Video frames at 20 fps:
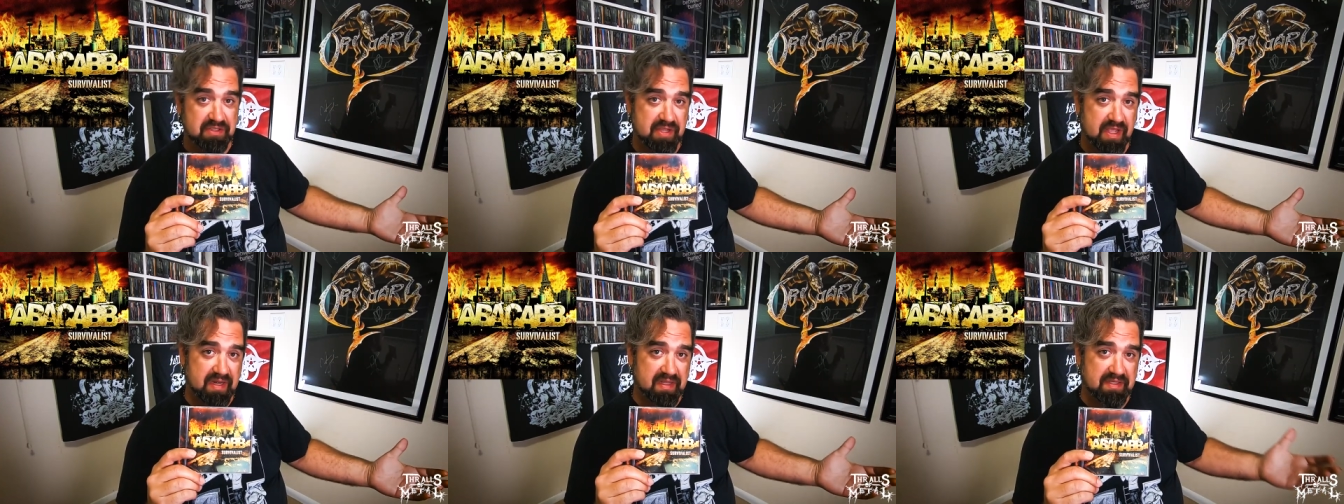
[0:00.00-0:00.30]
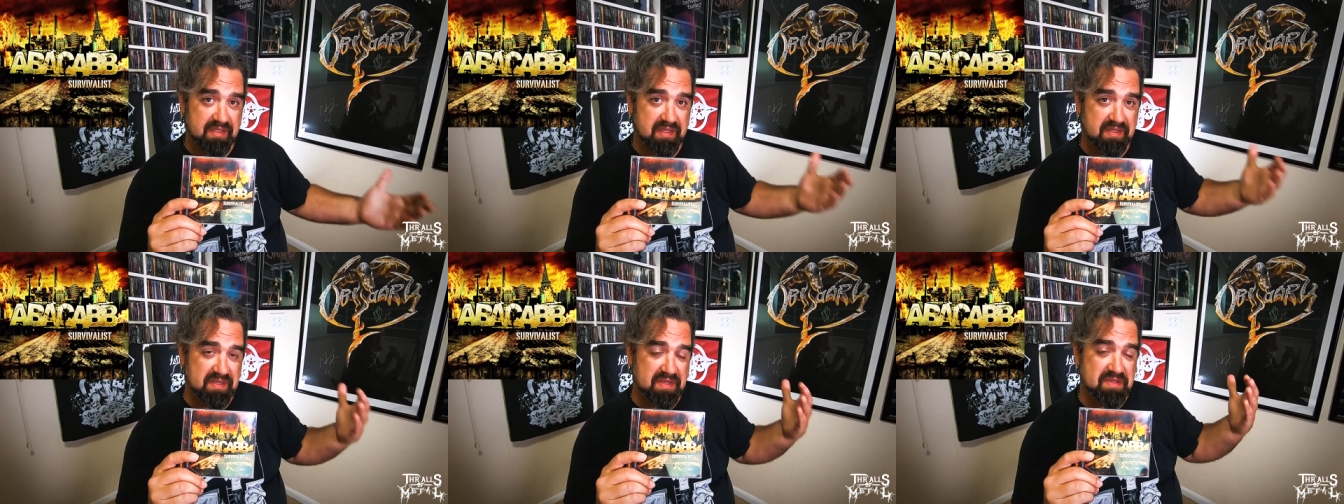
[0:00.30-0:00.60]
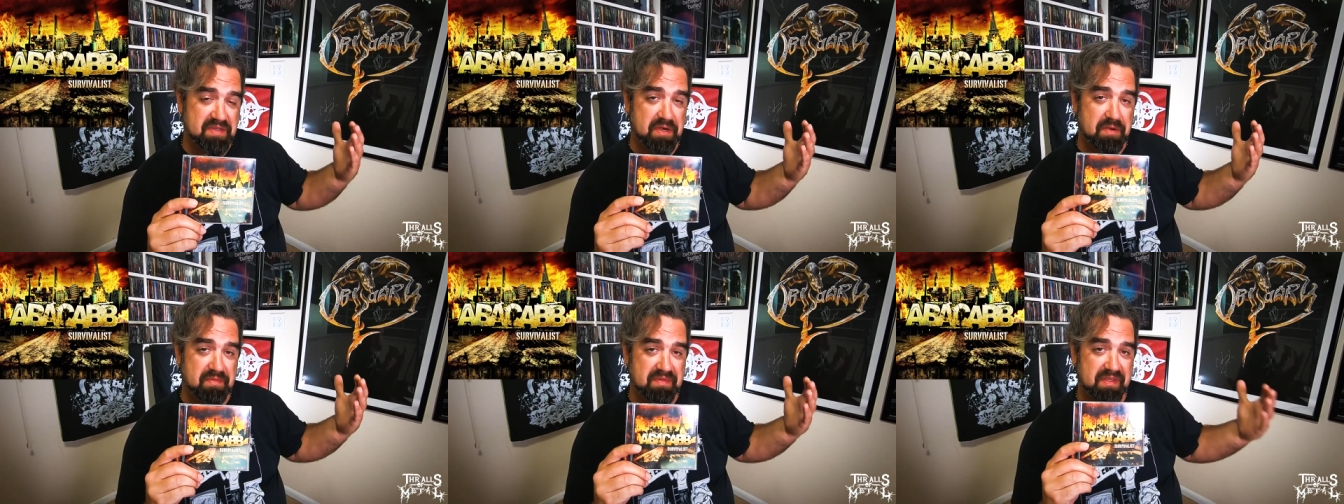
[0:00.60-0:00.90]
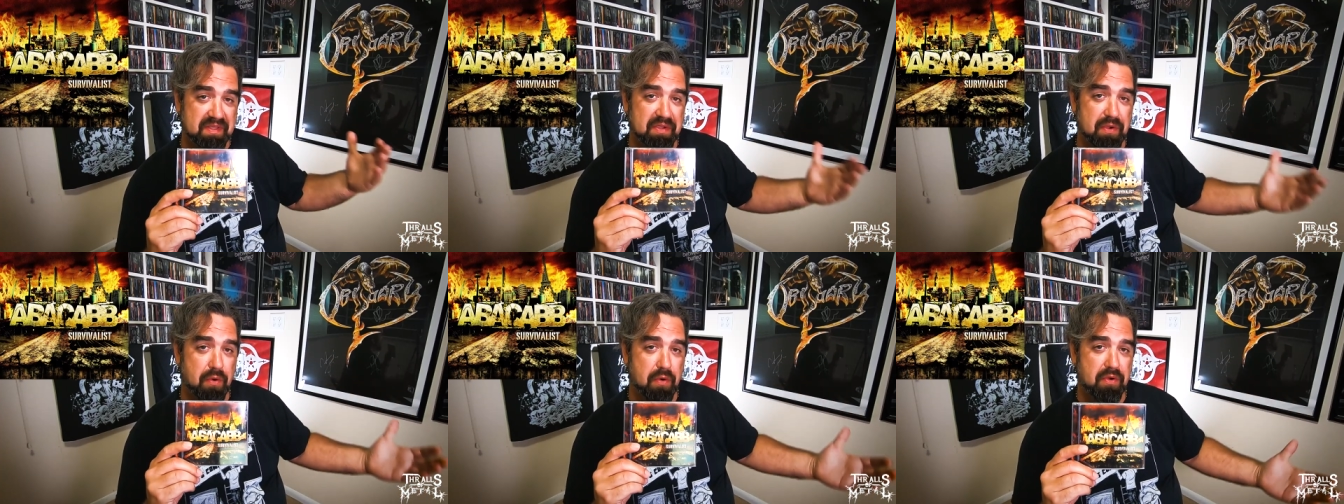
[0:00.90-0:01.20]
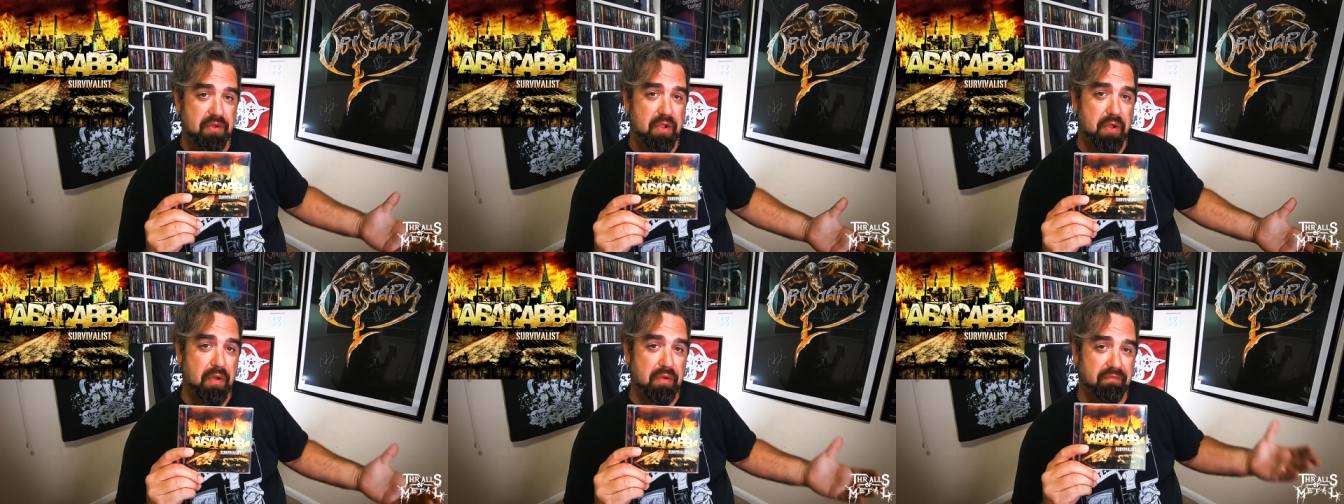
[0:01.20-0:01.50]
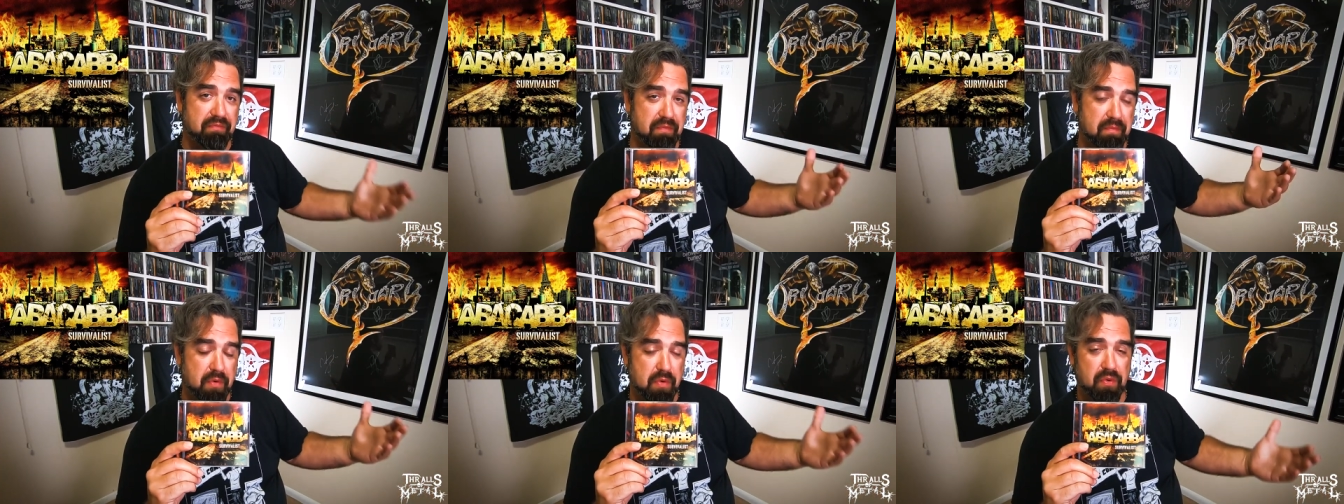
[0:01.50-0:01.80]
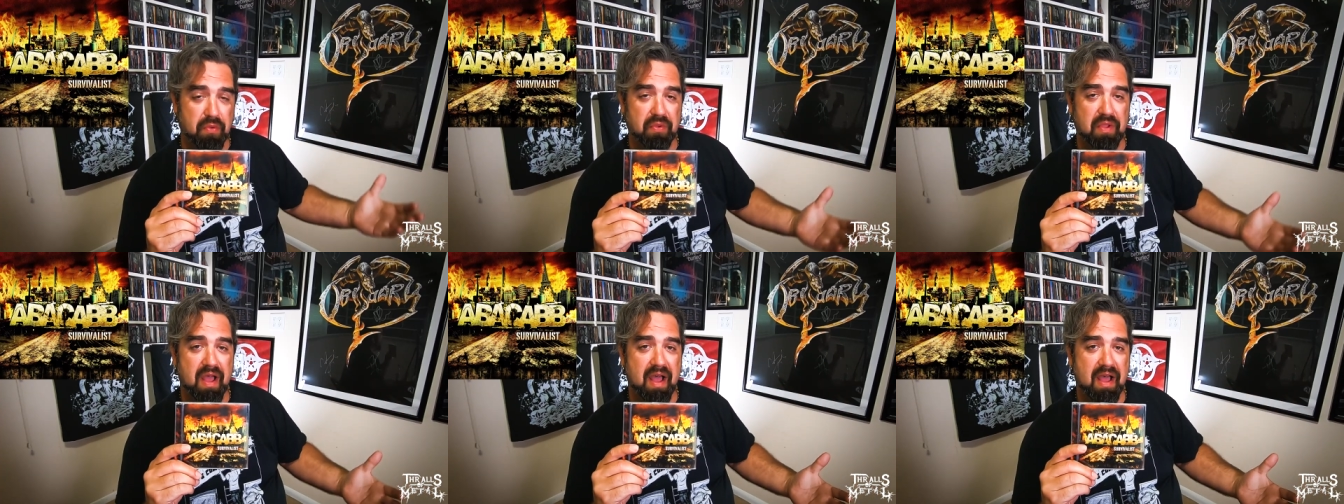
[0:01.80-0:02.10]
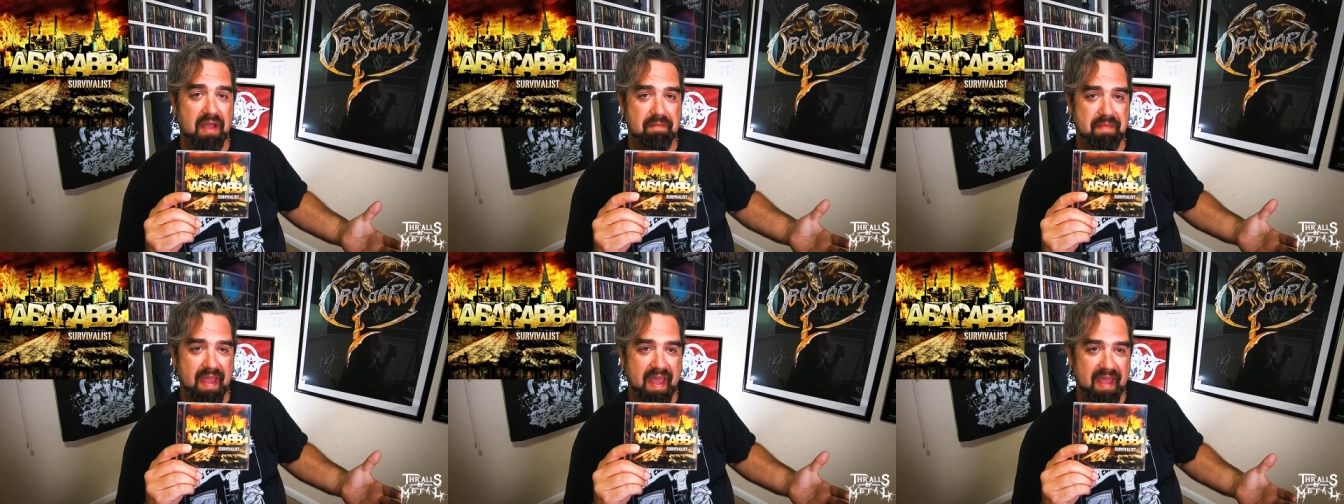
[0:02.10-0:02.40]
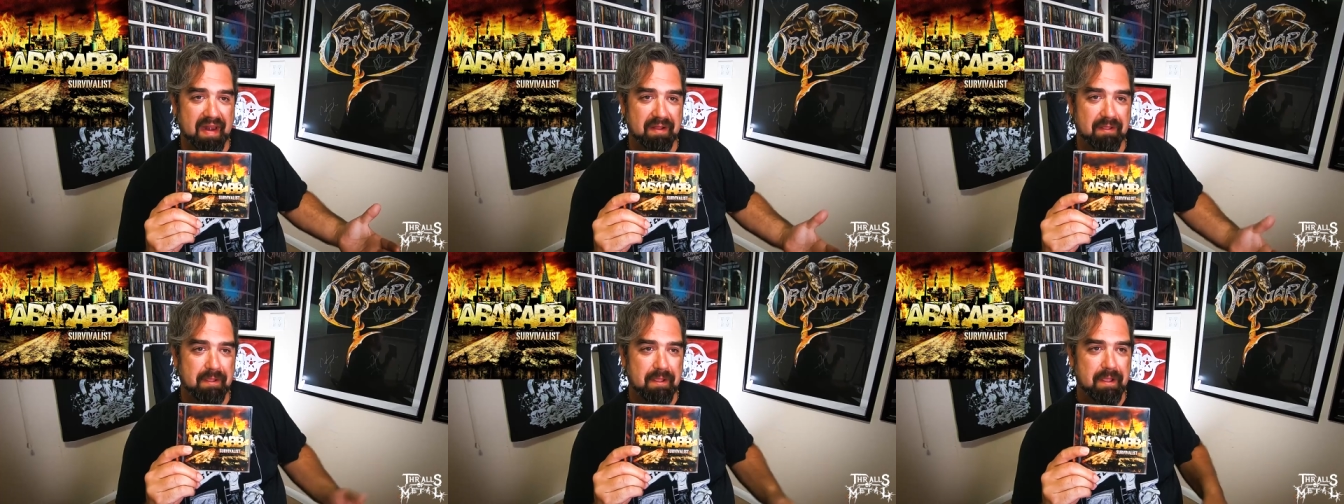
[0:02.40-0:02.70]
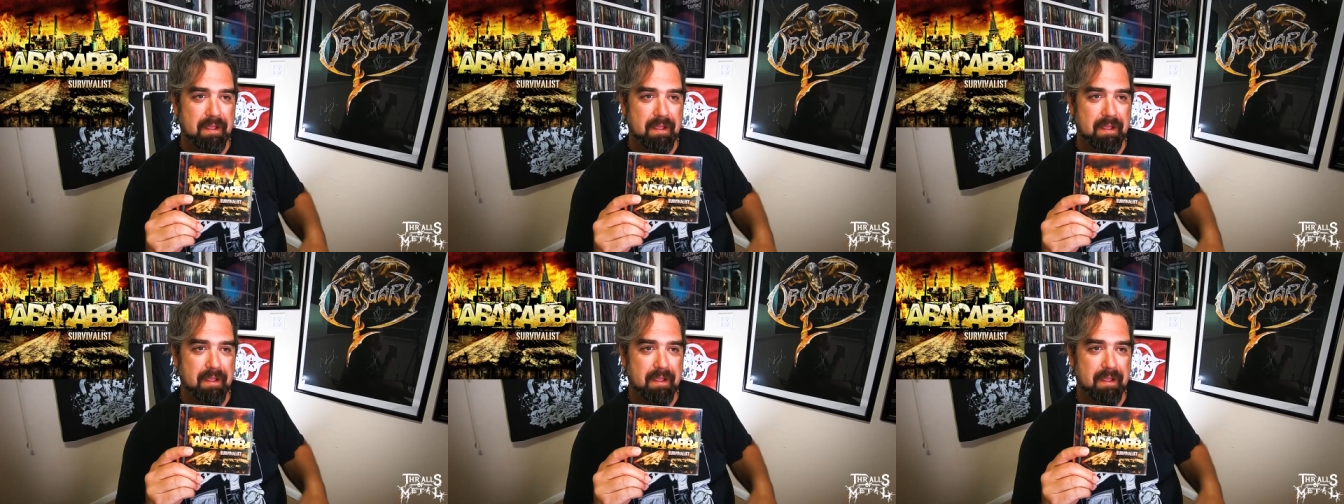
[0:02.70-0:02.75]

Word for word: Genesis in terms of the gore code for Mortal Kombat,